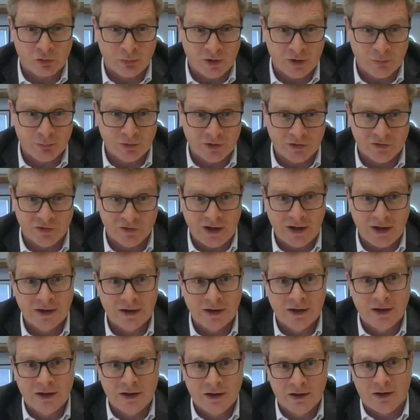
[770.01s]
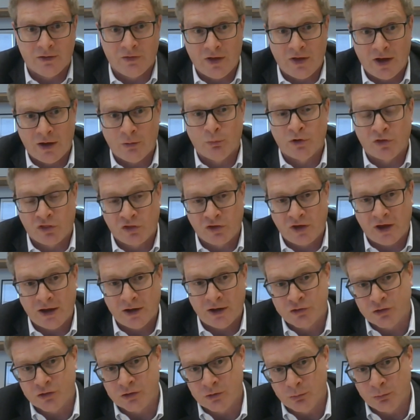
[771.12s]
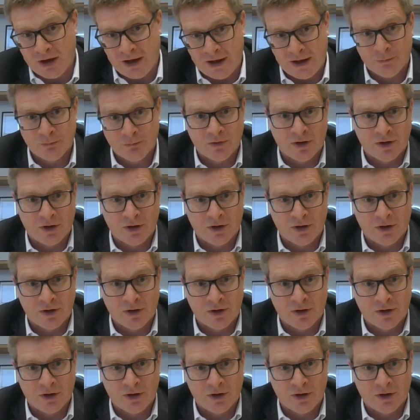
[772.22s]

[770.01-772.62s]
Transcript: people a day, and that will scale through May.